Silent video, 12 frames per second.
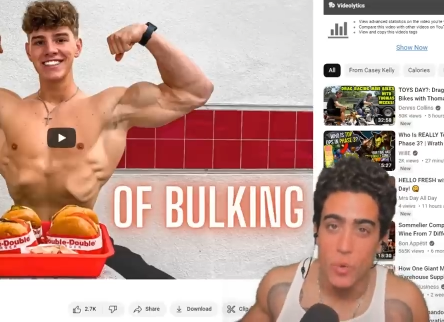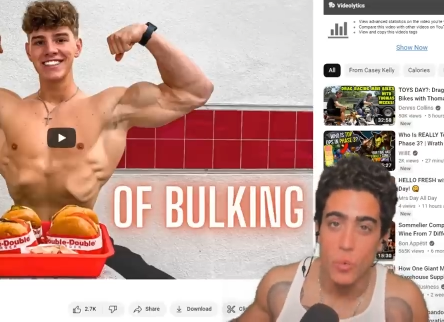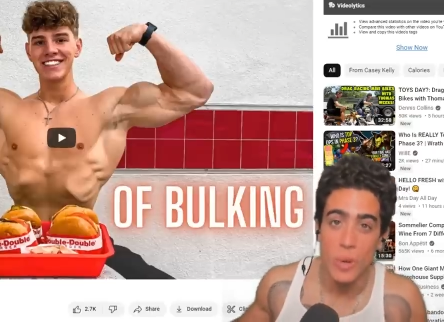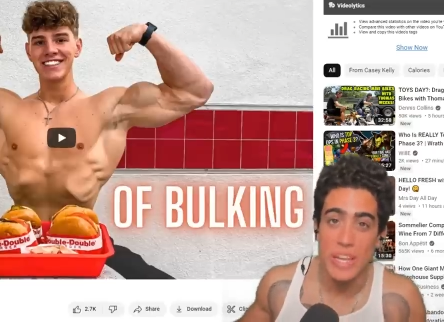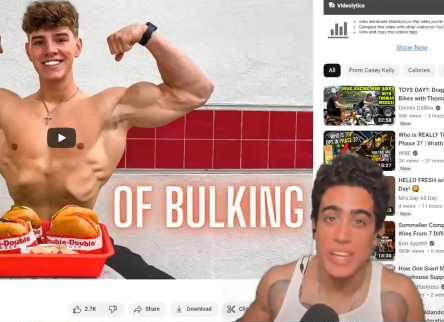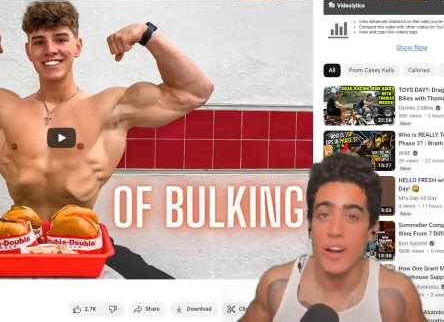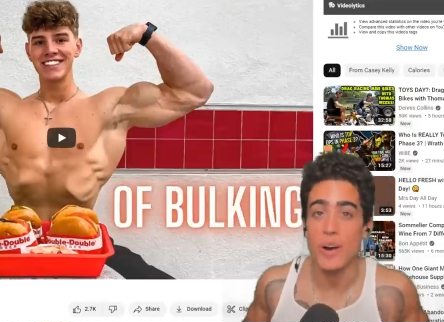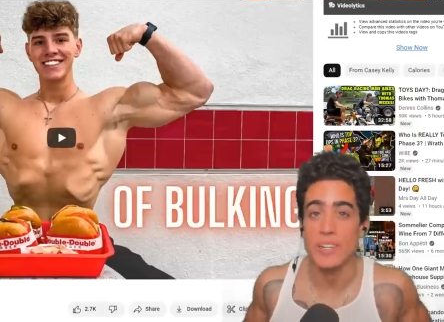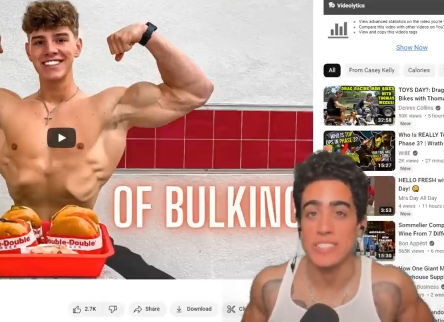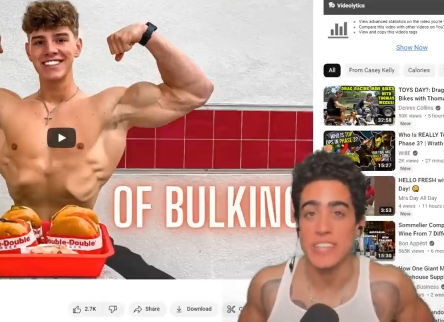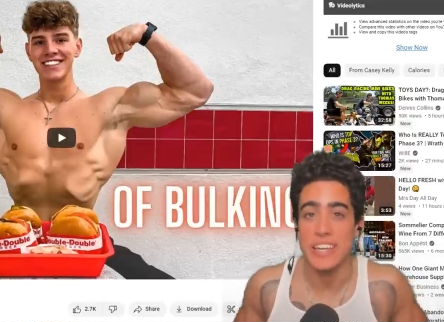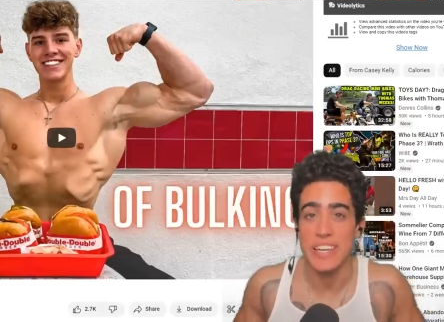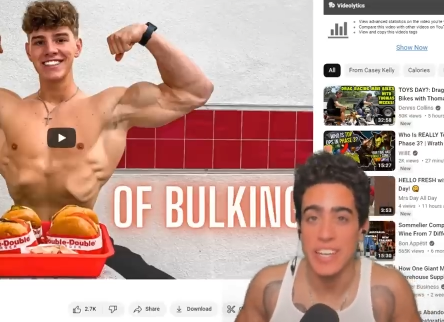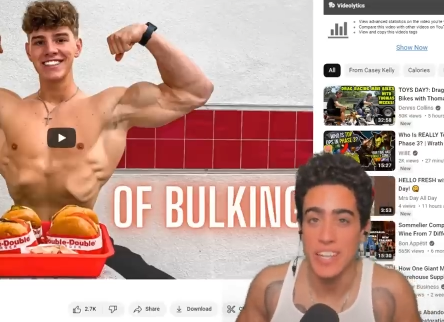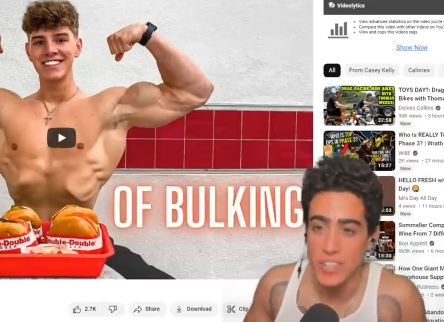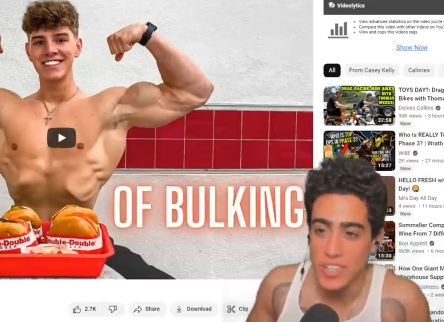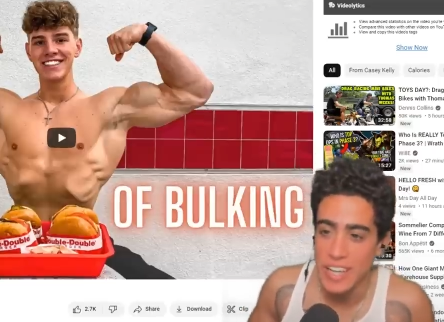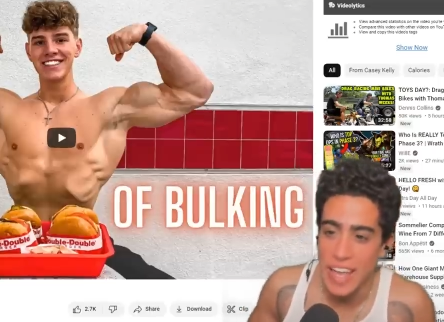Speaker 1: We are taking a
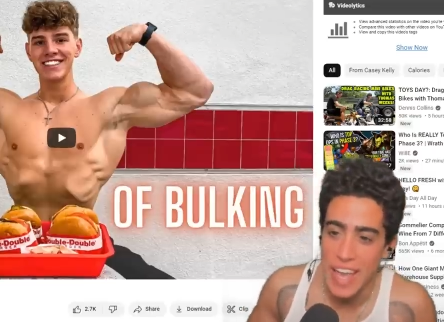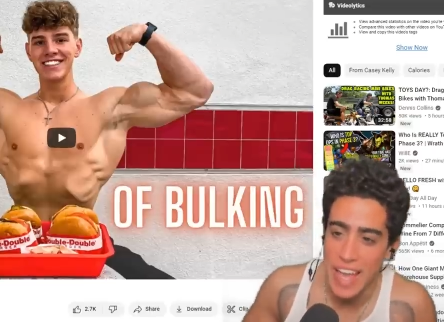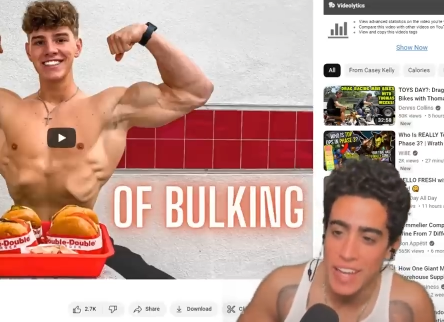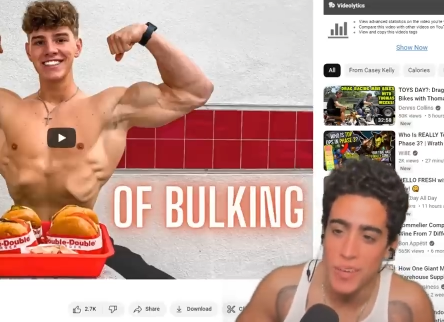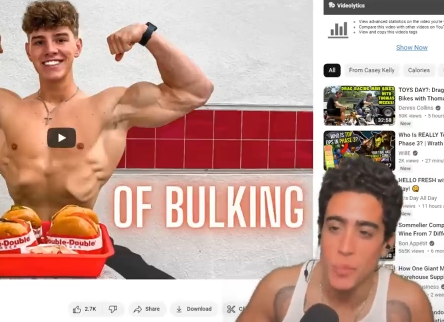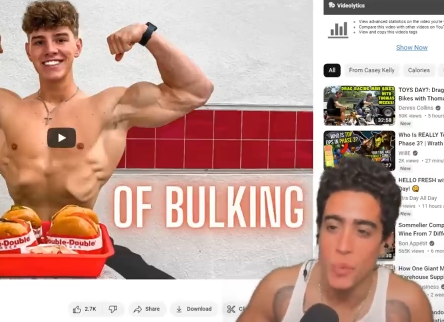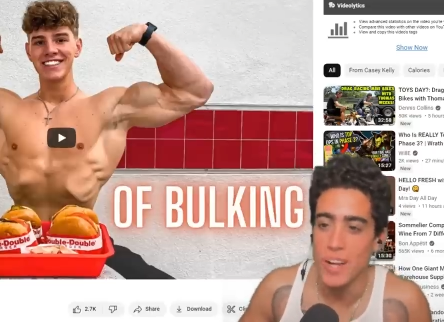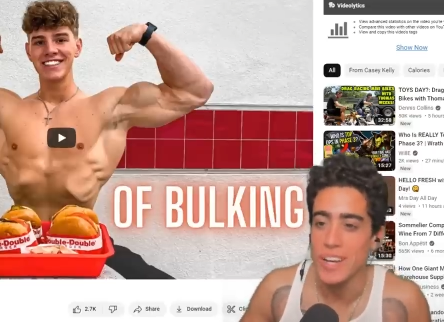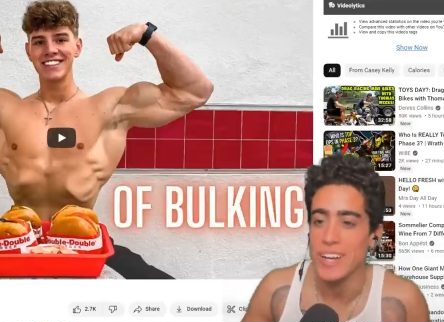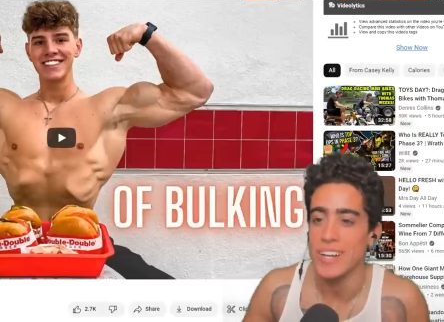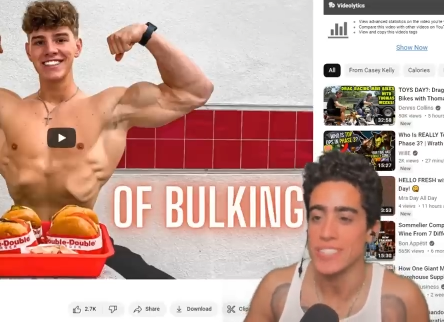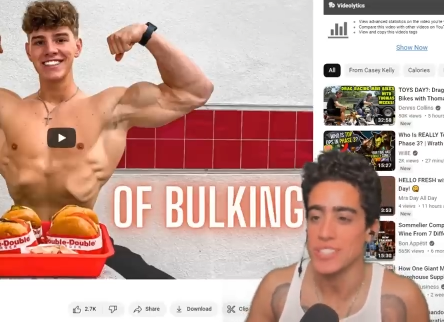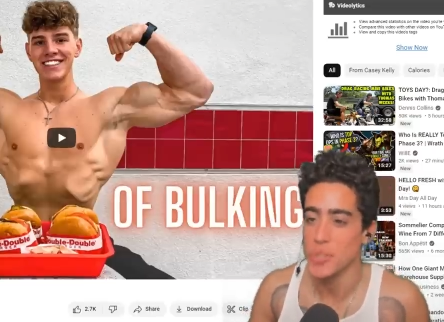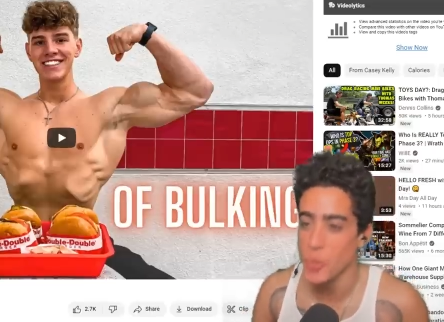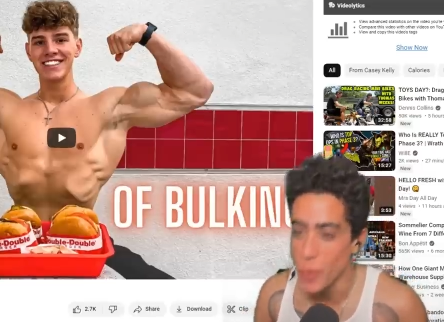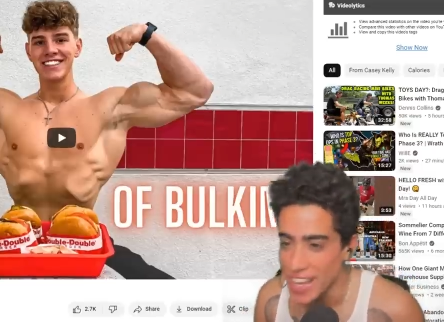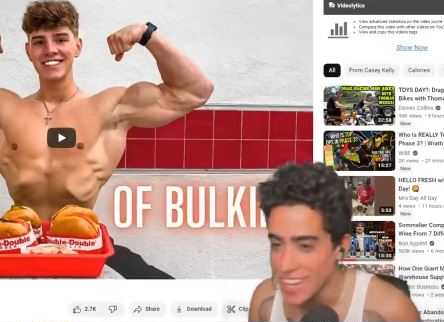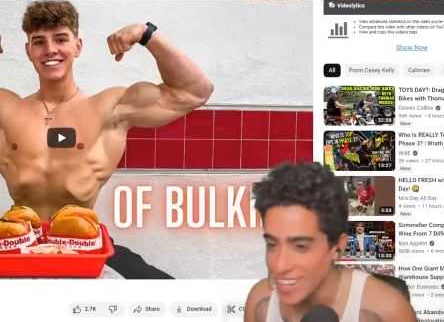look at what a
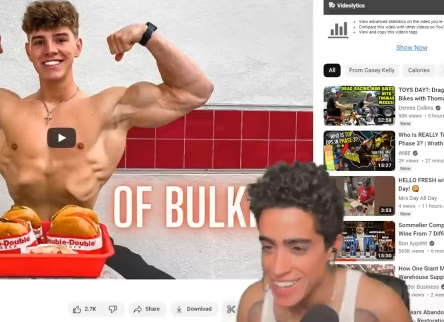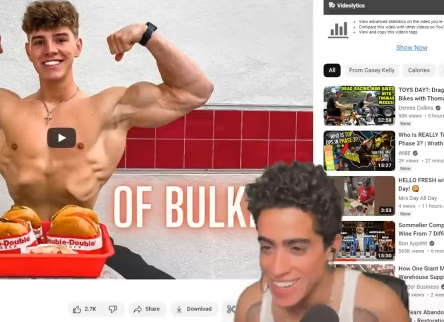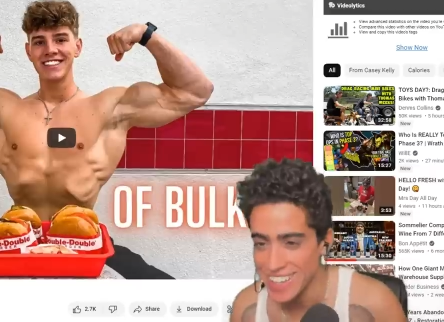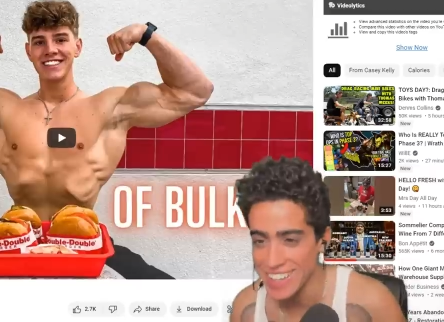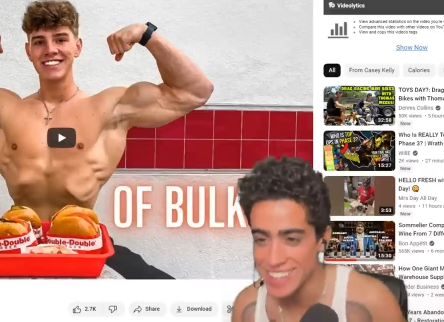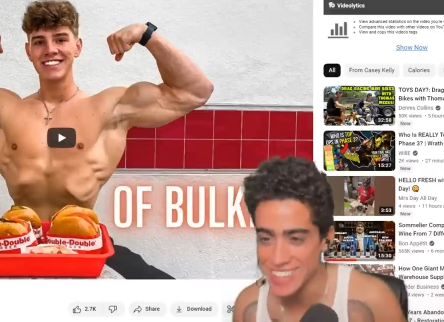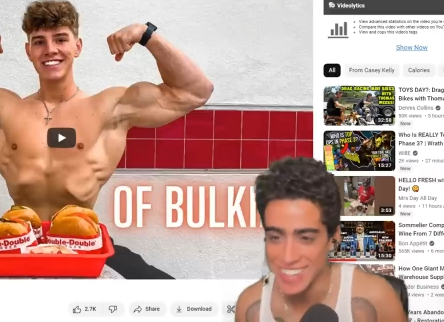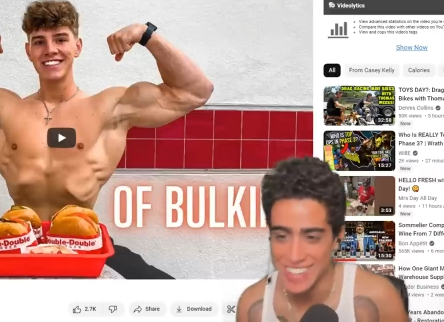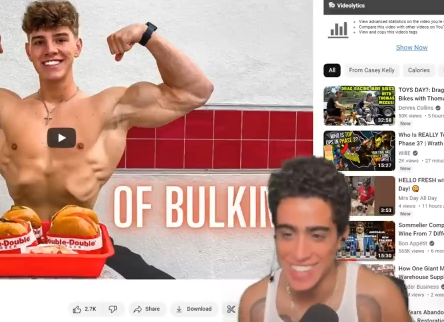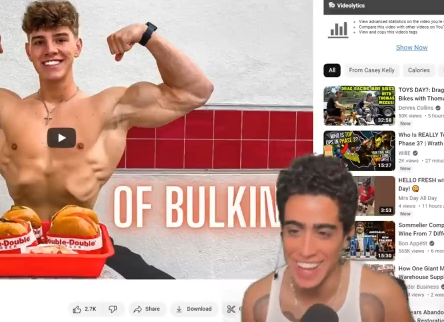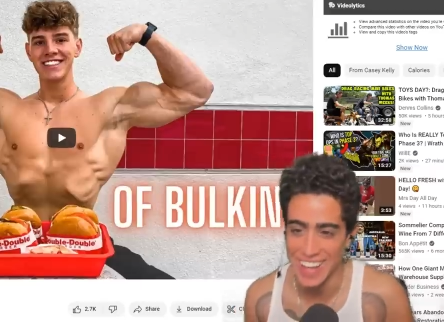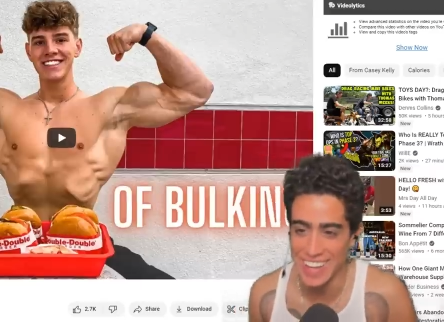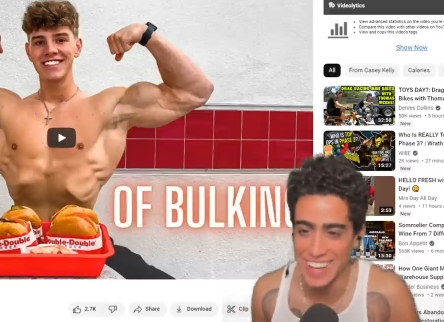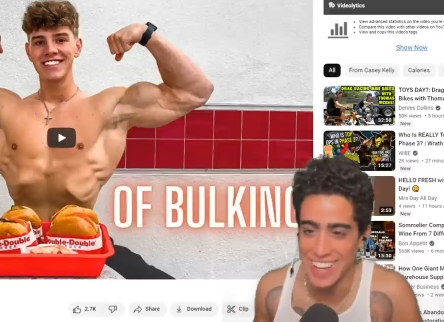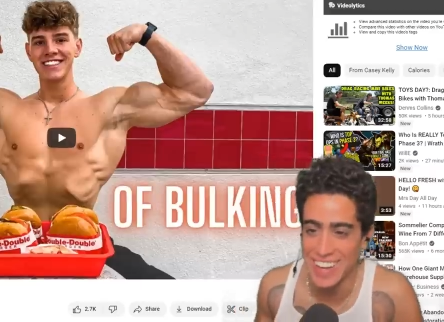twink eats in a day.